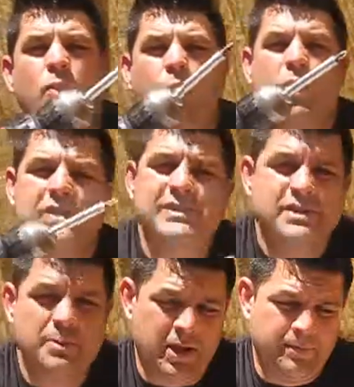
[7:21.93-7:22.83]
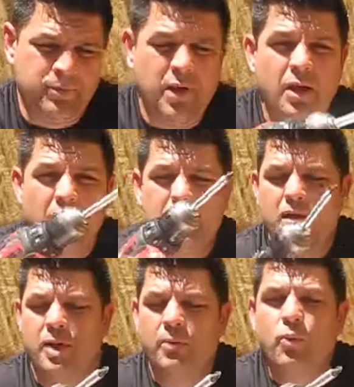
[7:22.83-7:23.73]
What does this mean?
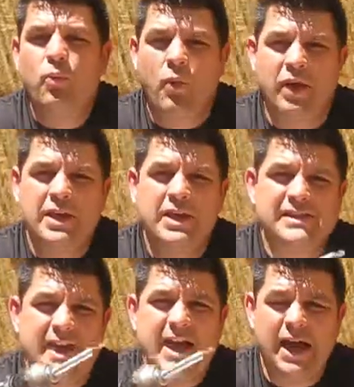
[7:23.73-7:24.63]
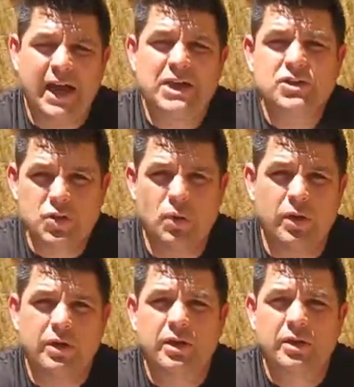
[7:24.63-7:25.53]
Number 1 is a high
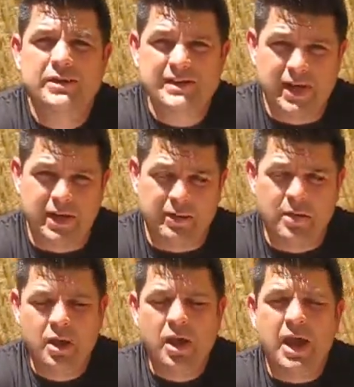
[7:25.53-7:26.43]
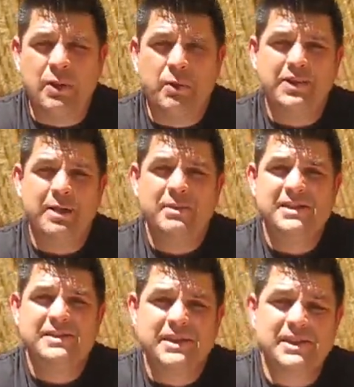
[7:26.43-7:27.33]
torque setting. And what that
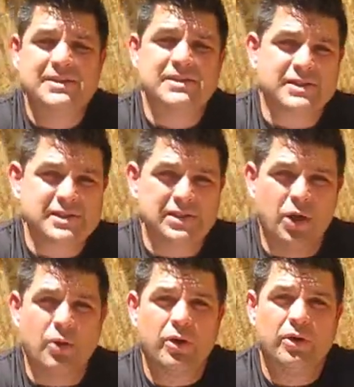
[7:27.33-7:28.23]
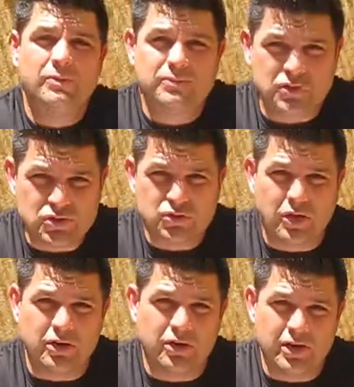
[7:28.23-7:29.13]
means is the slower, the
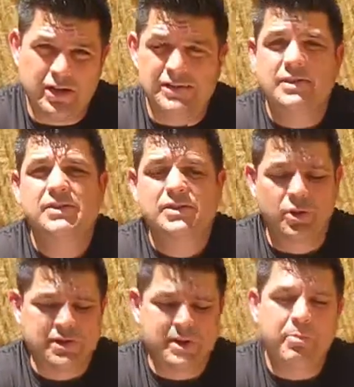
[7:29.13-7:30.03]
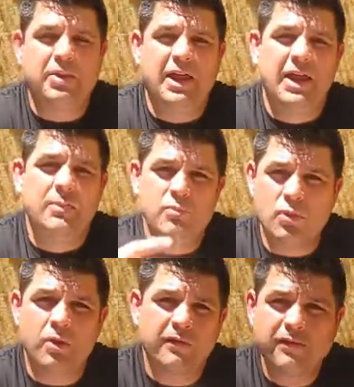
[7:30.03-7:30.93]
stronger it is. So it's applying
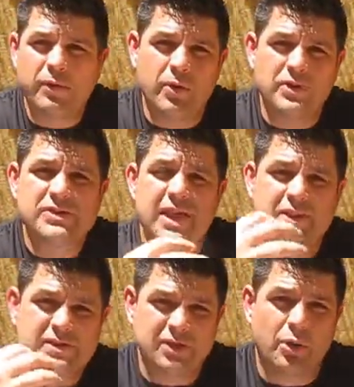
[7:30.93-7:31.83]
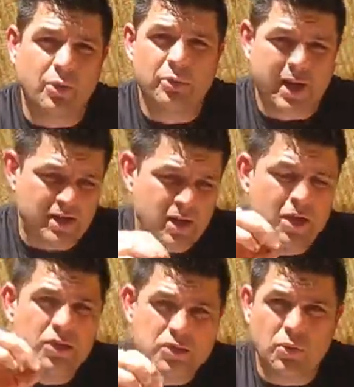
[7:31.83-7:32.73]
more force at a slower rate
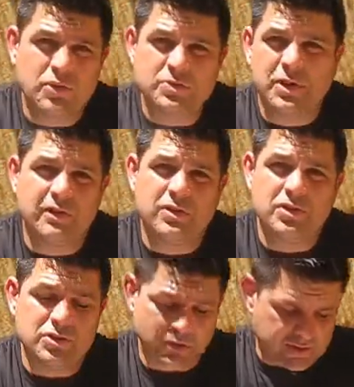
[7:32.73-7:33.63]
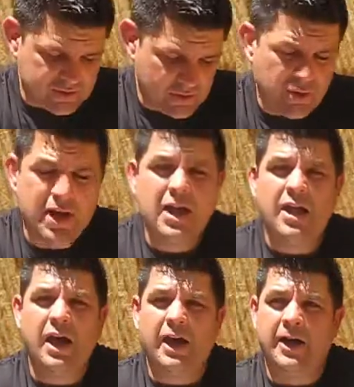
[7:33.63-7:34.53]
towards whatever you're doing. So
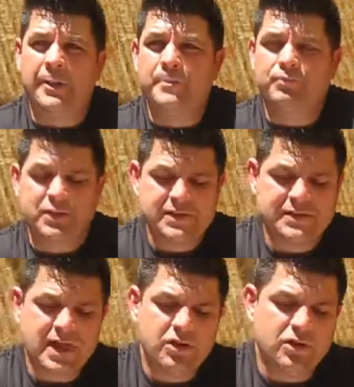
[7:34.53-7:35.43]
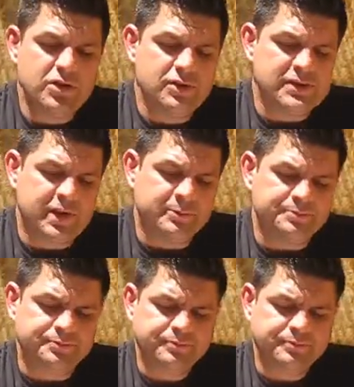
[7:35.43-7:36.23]
say you're using